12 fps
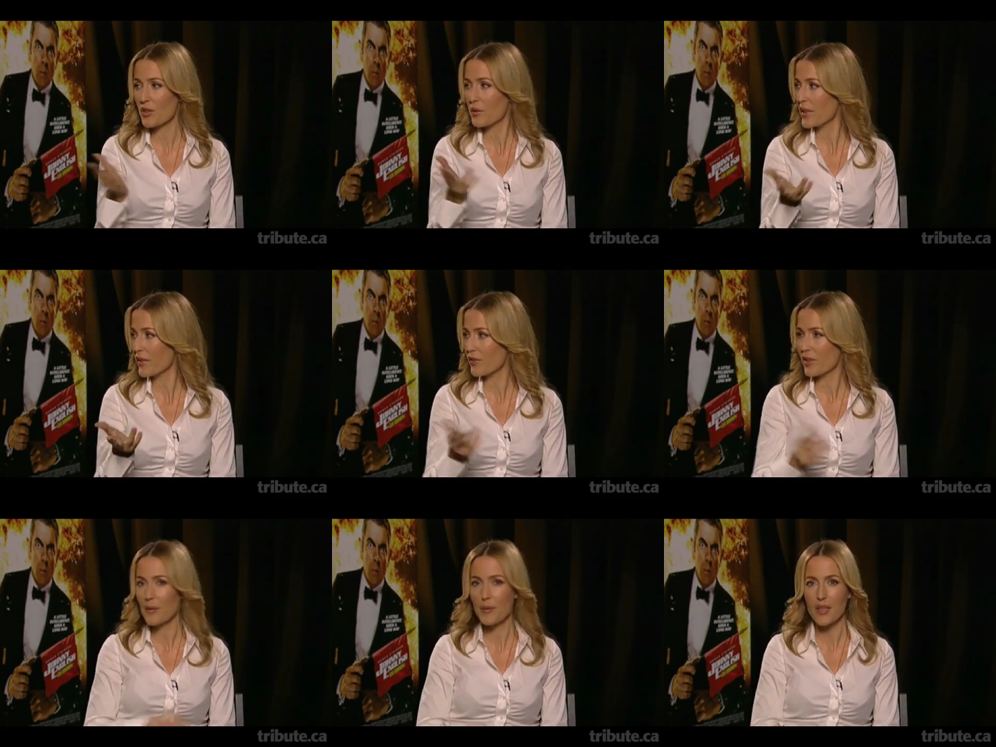Speaker 1: doing it for
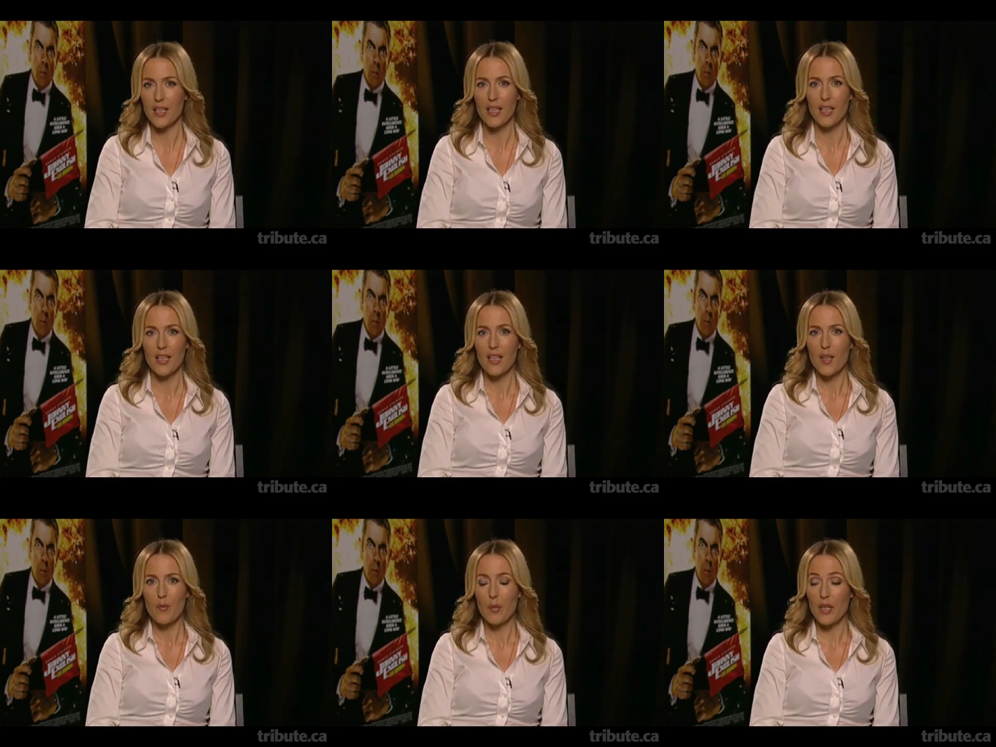anybody.
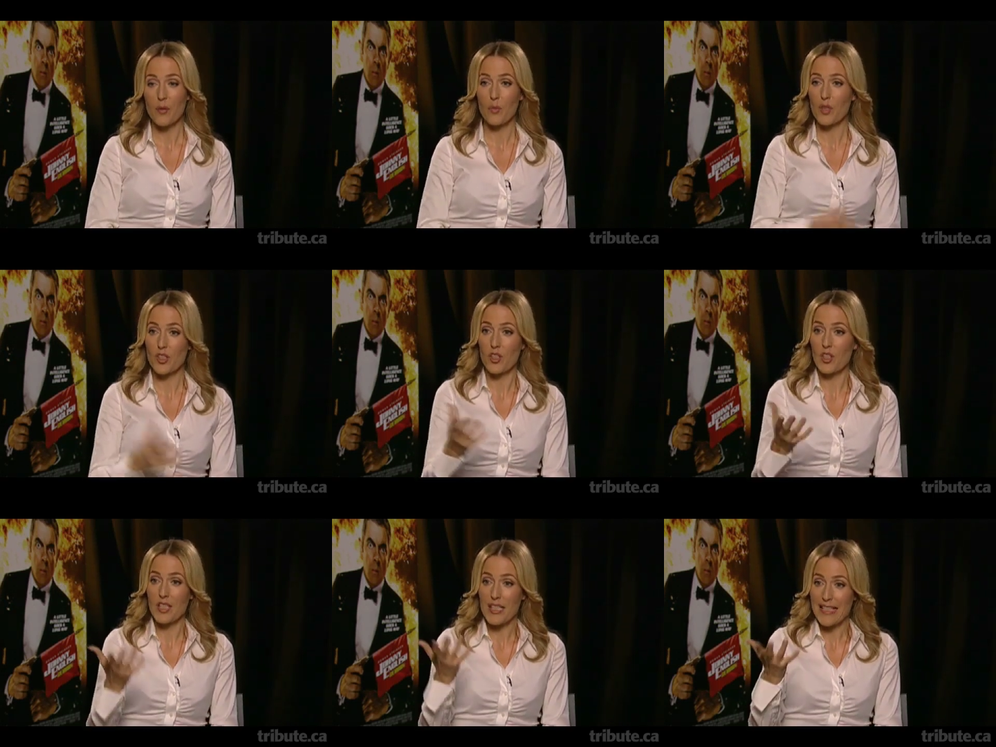Right. But it was
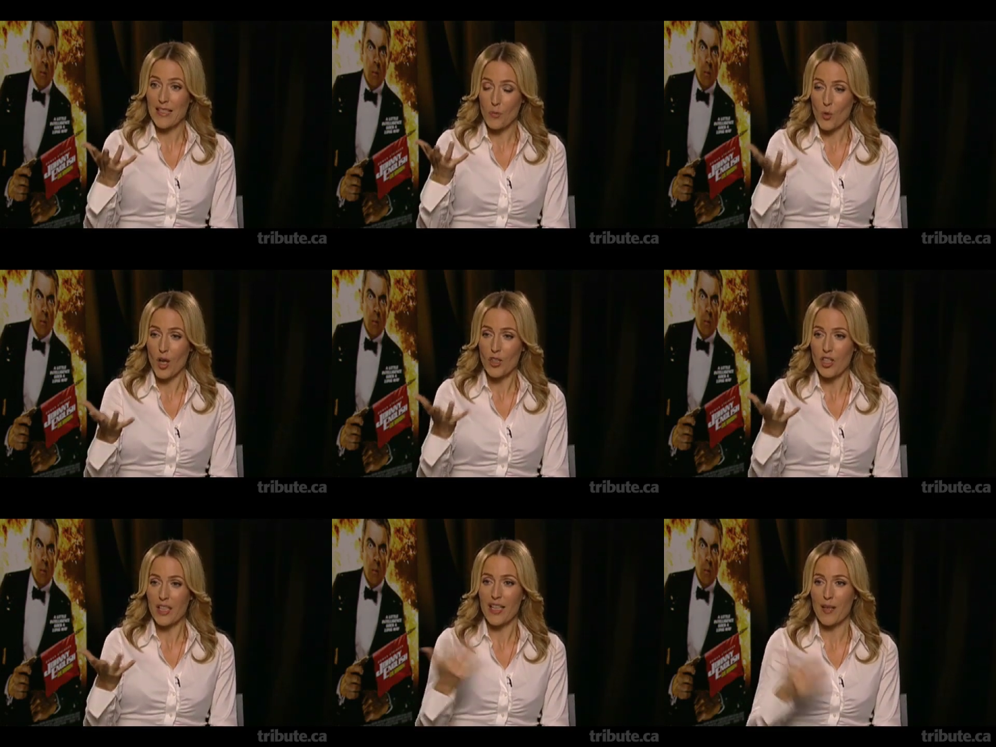just
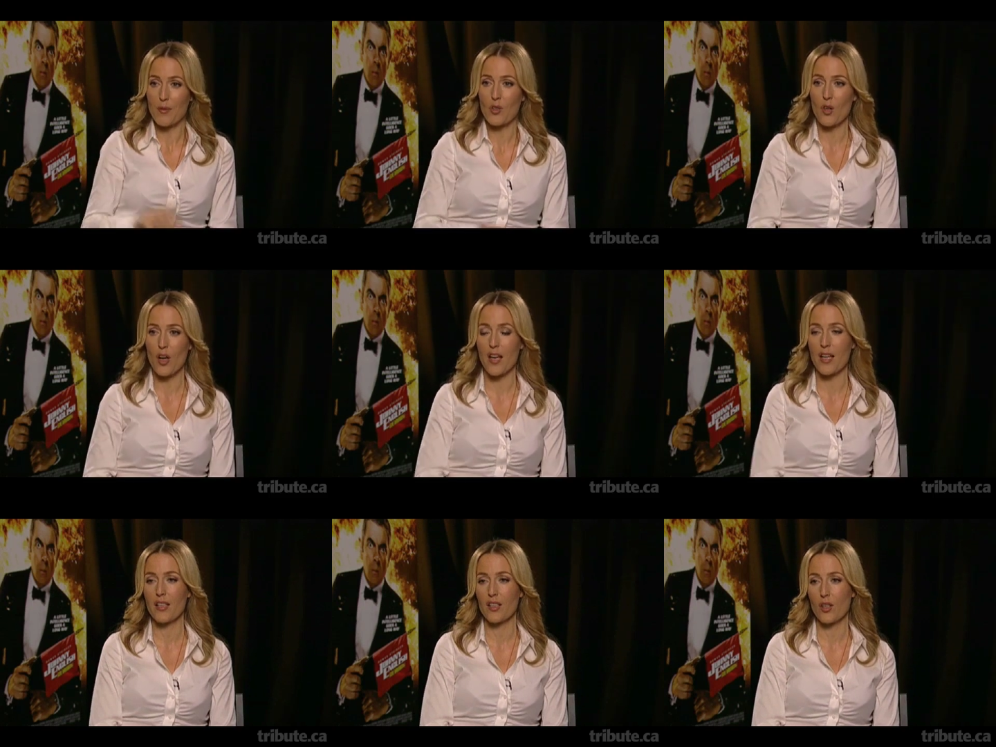watching him try
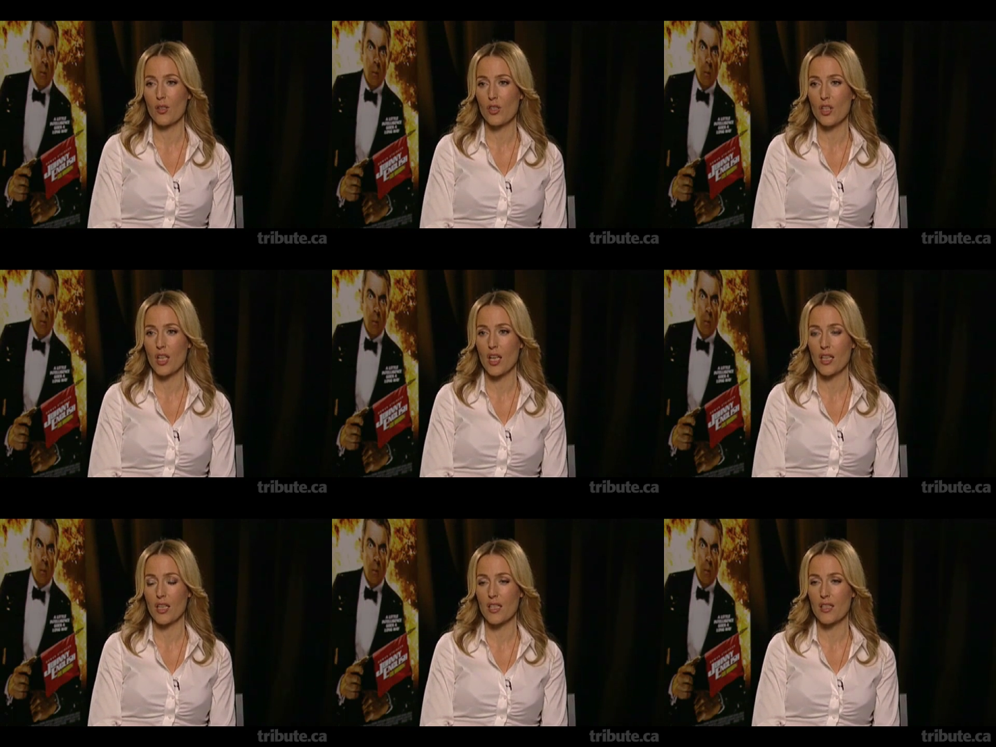and
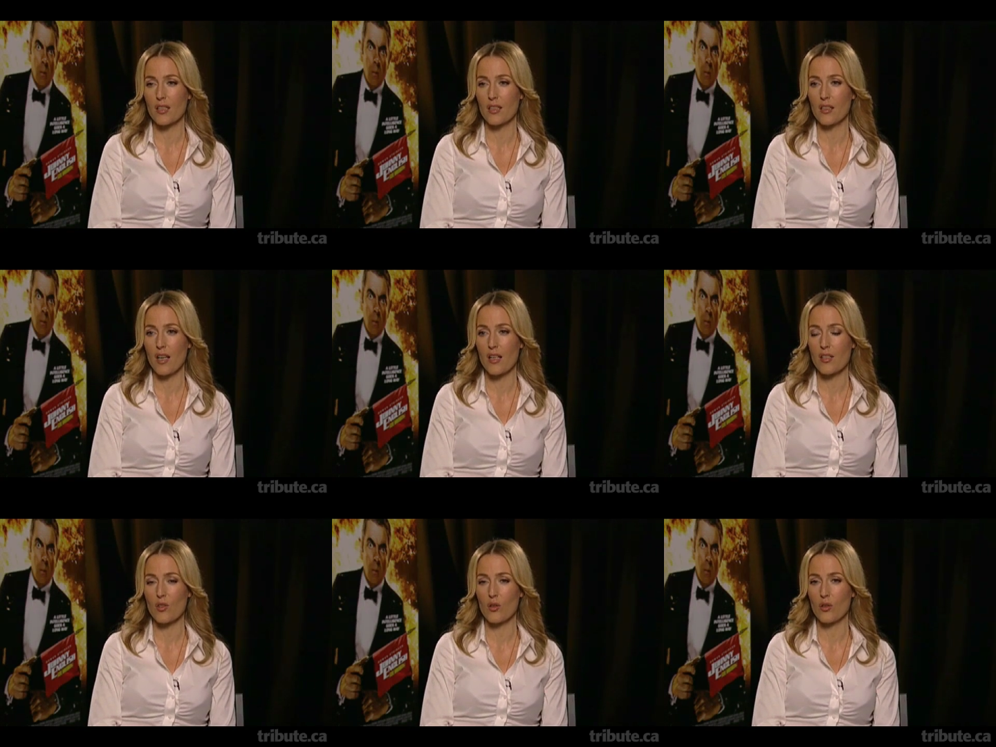negotiate this
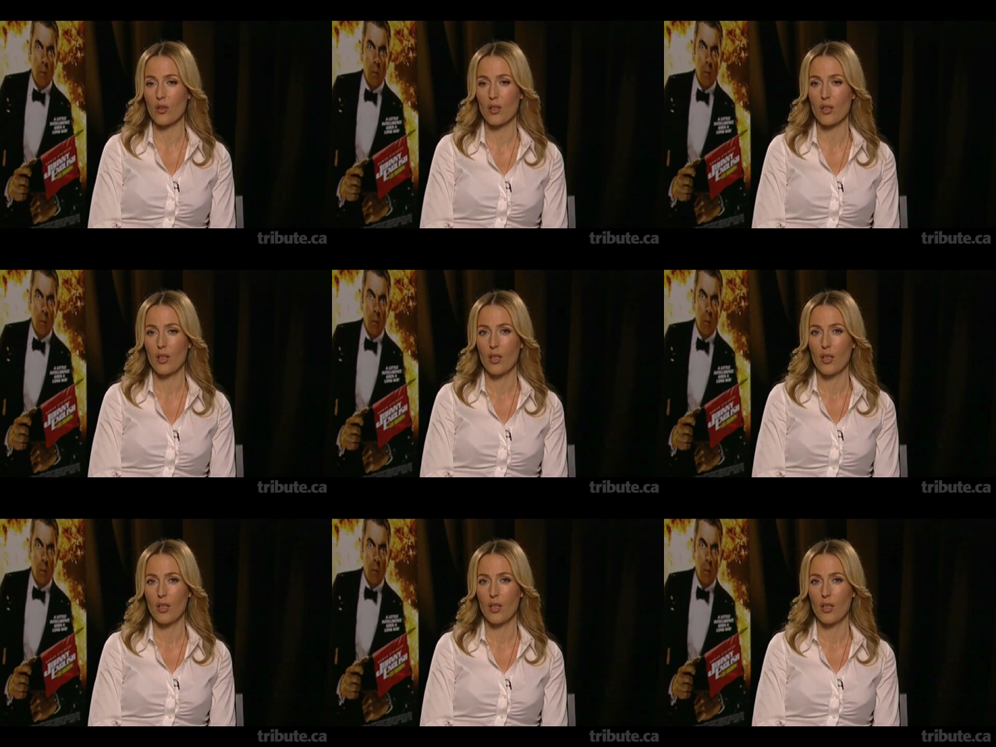glass door